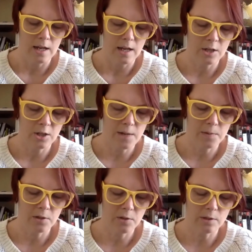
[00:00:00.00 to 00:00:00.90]
It
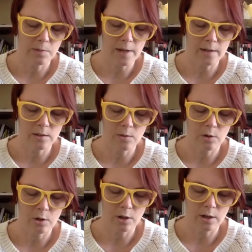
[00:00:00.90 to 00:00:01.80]
shapes your response to a
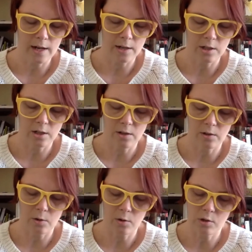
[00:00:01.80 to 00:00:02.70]
curt cashier in the
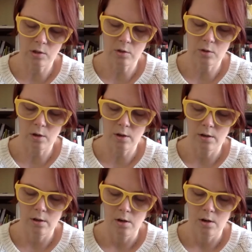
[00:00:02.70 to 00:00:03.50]
grocery store